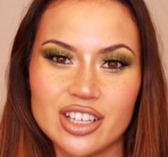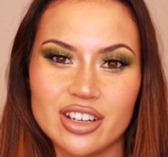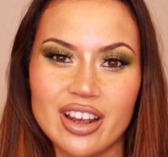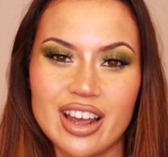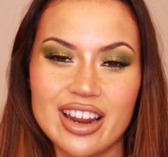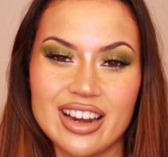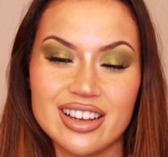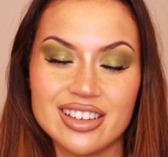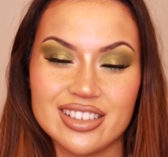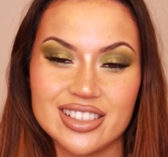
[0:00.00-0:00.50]

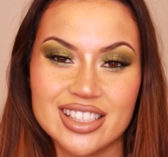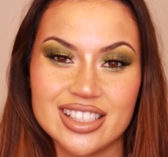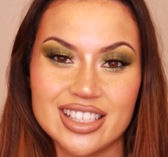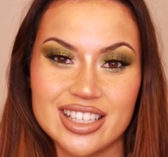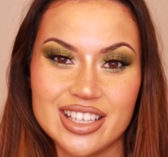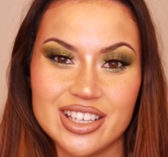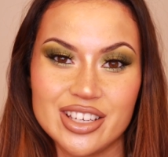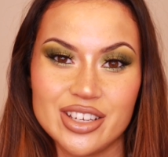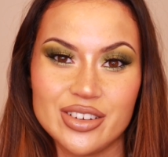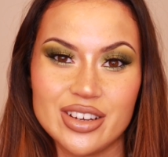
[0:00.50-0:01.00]
and I'll
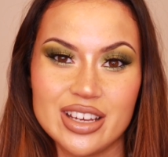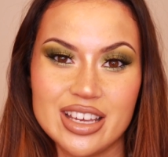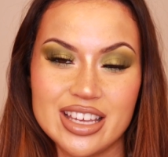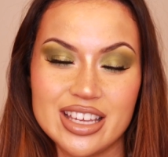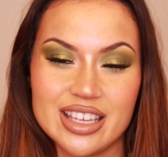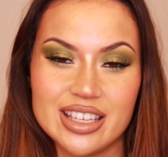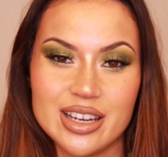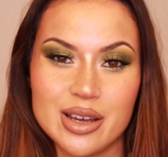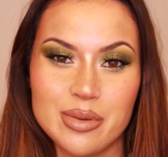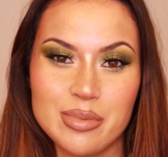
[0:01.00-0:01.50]
see you
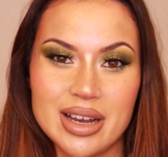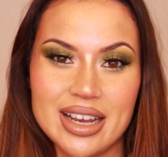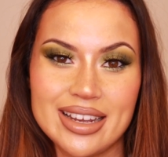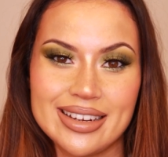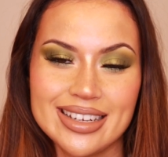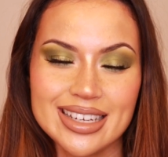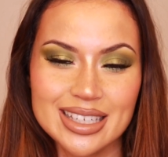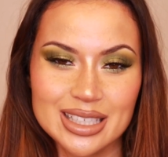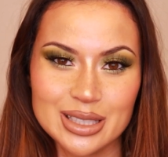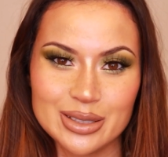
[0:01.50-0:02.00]
in my
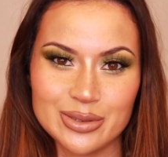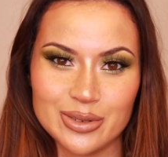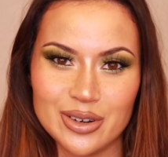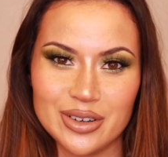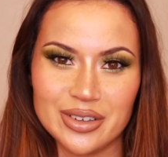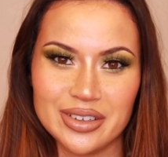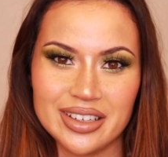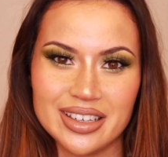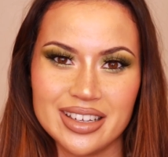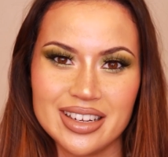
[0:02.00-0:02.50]
next
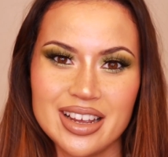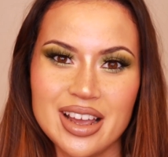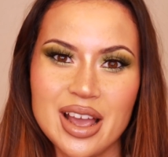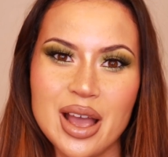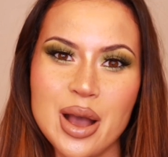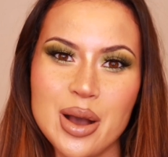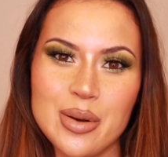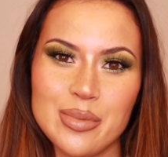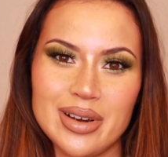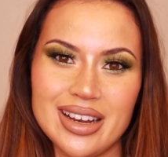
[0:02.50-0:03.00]
one.
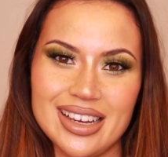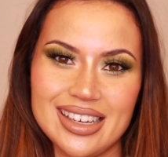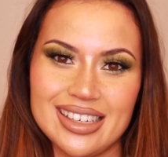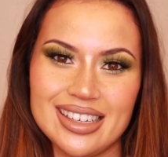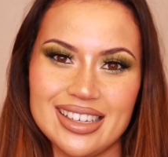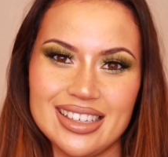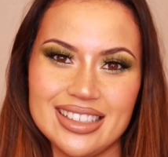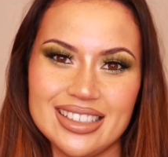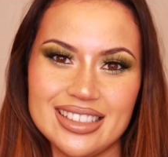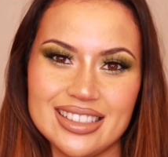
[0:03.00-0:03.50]
Bye,
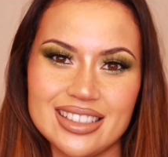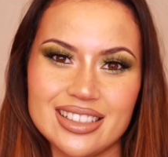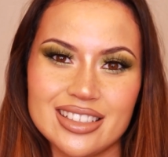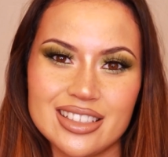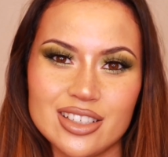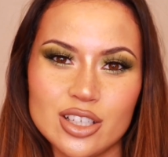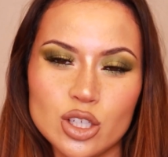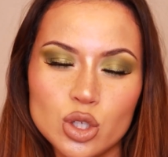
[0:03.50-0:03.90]
guys.